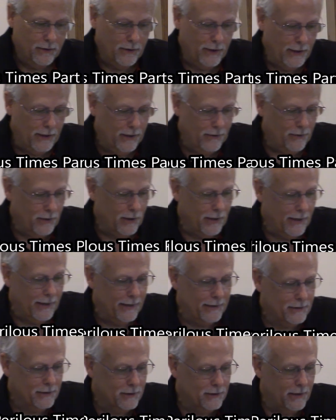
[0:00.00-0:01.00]
that in the
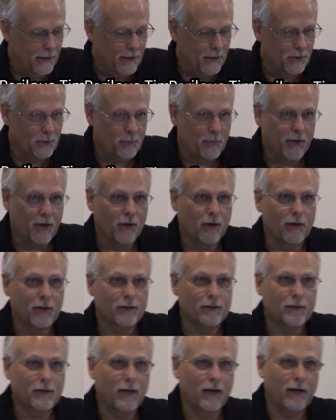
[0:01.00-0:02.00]
last days
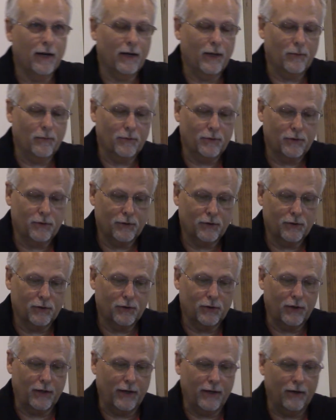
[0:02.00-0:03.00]
perilous times
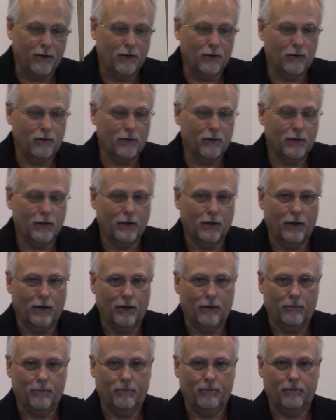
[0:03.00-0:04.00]
shall
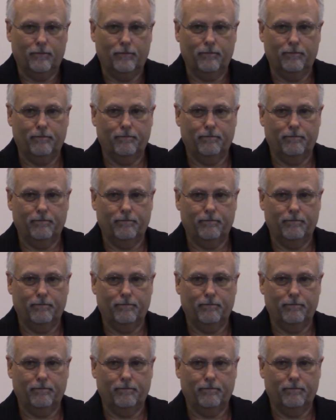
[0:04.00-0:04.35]
come.